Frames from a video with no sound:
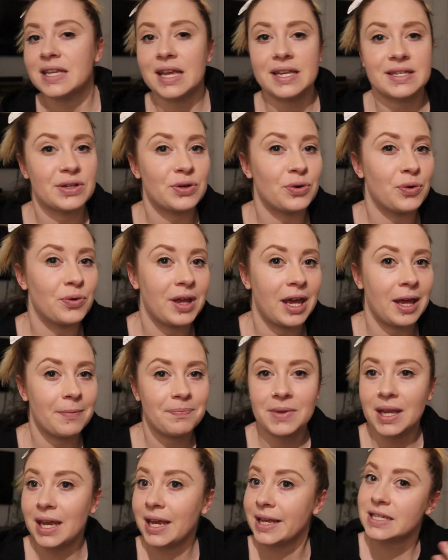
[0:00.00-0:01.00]
says it all there.
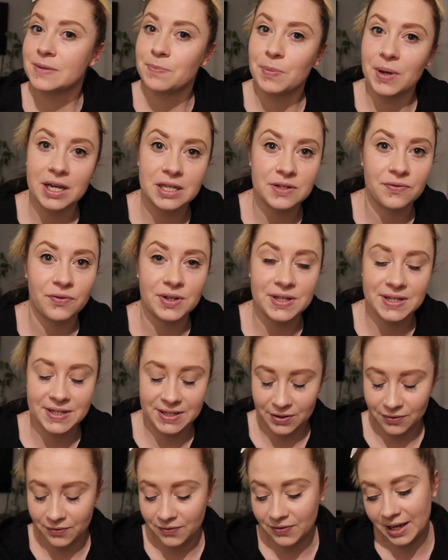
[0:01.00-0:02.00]
It speaks for
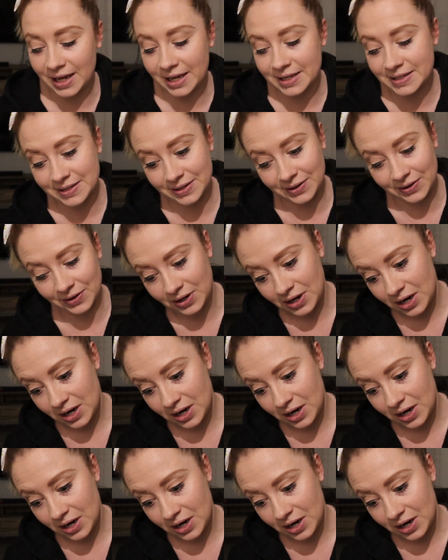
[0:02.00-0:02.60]
itself there. So